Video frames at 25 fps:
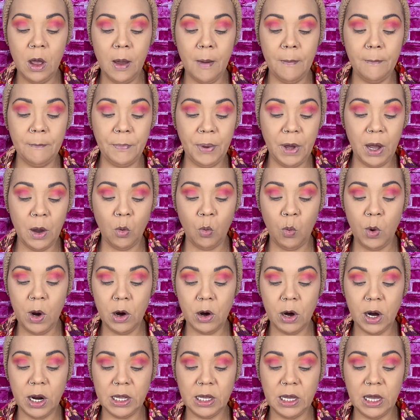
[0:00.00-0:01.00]
but we're
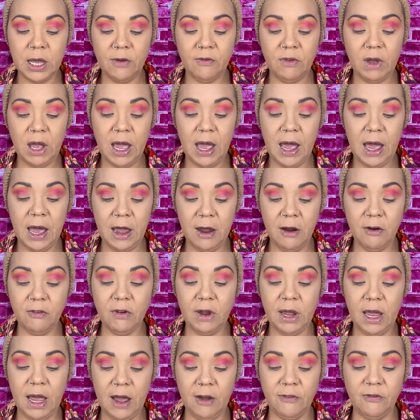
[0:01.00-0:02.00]
gonna give it every
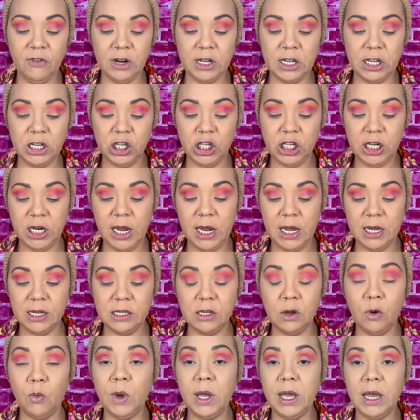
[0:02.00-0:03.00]
effort and chance that
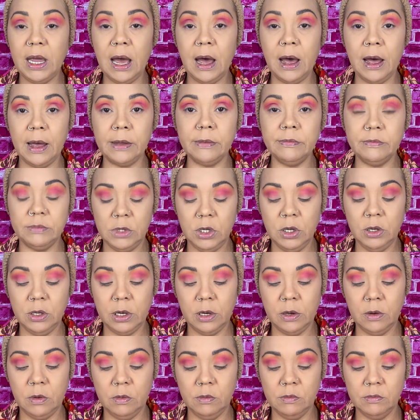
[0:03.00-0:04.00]
we got, you
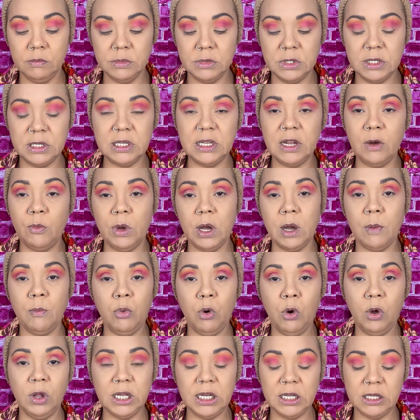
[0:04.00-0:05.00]
know, to see if we can pull
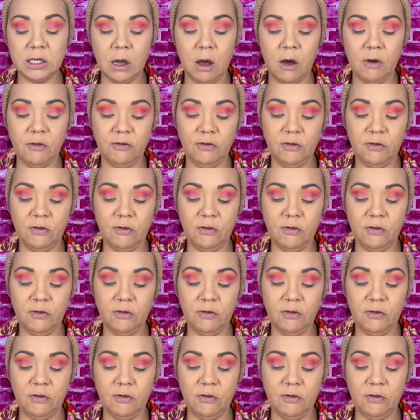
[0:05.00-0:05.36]
this off.